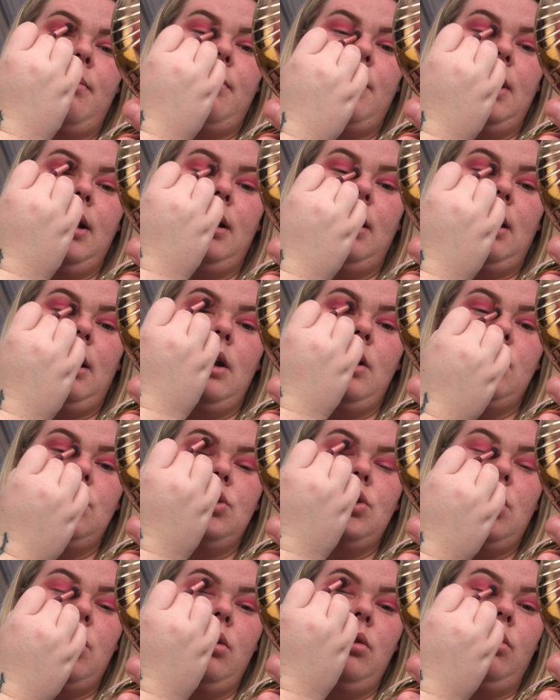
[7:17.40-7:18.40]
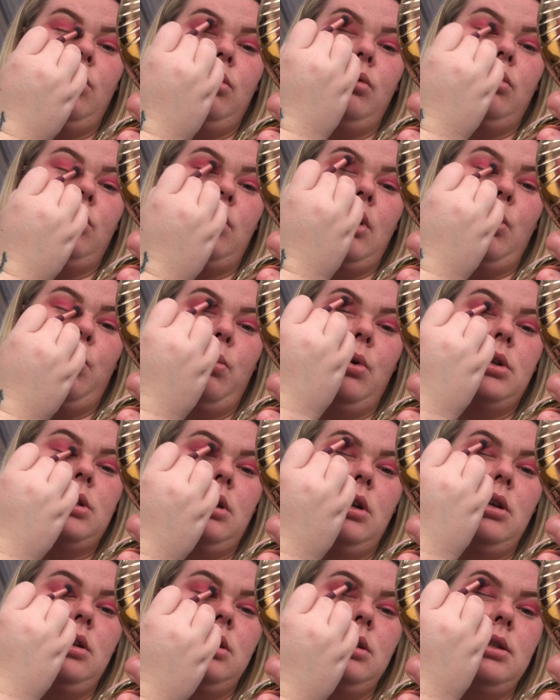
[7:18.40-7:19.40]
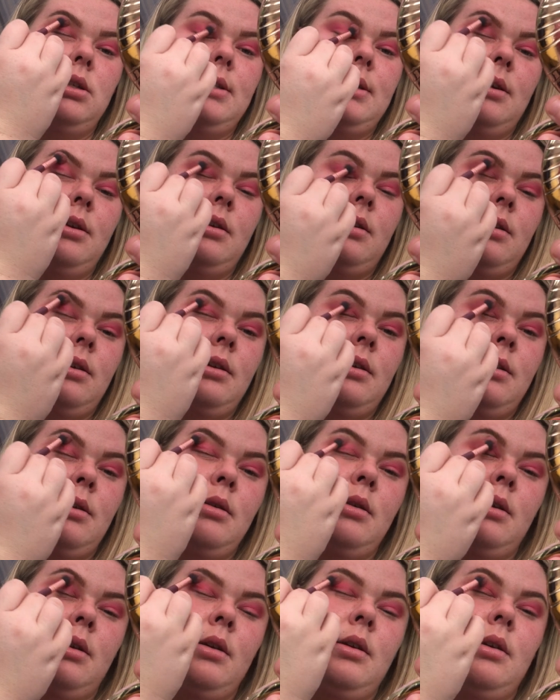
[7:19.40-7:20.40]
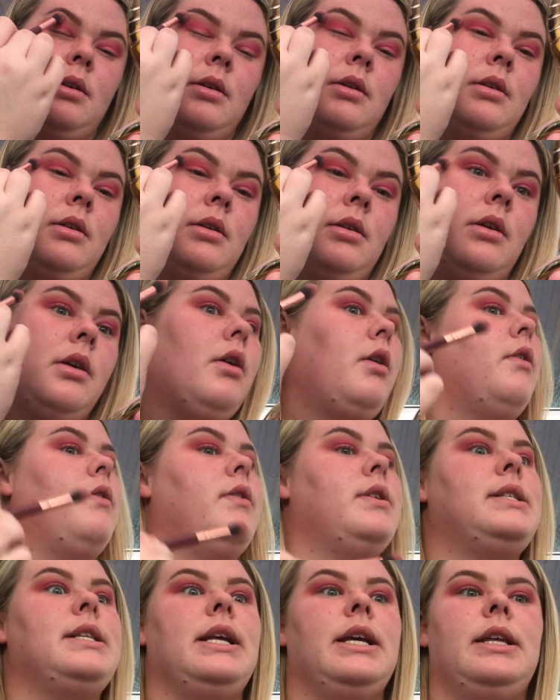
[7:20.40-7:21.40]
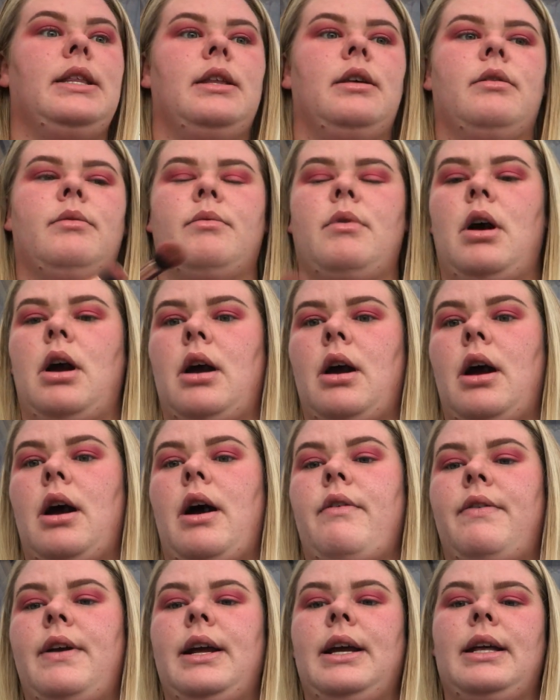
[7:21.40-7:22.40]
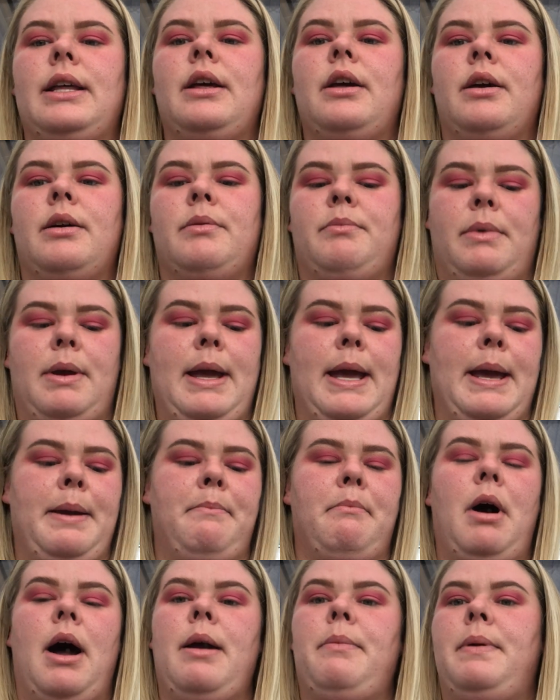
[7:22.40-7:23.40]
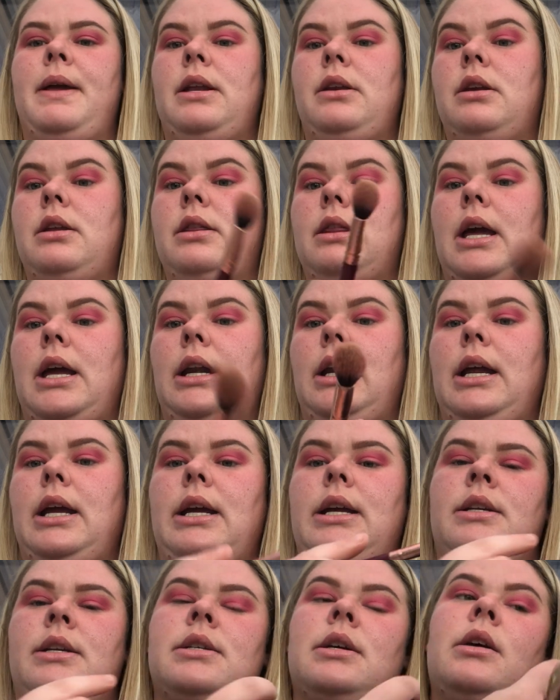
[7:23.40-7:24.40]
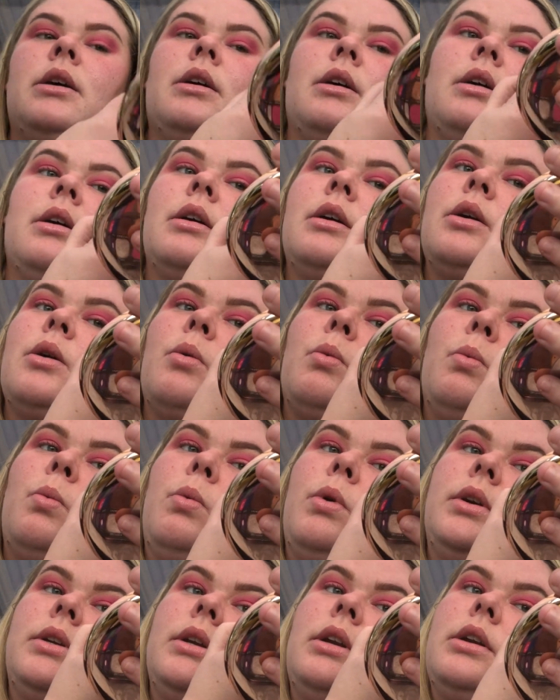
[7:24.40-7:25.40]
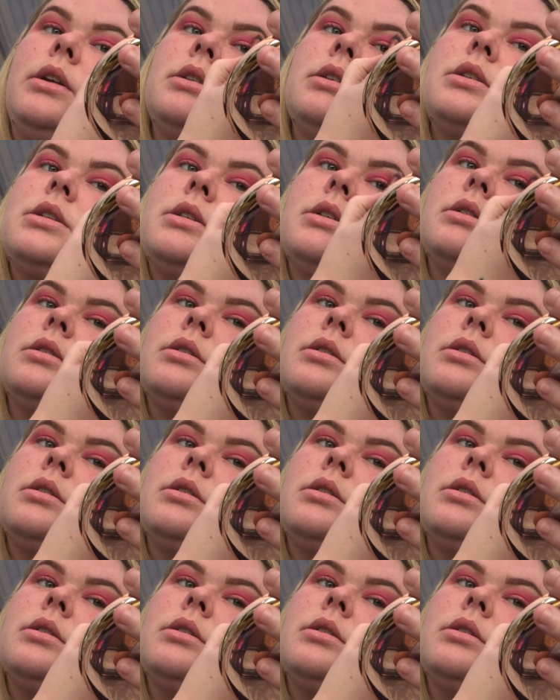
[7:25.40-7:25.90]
enclosure or a woodland. Obviously, I think, in my opinion, they need woodland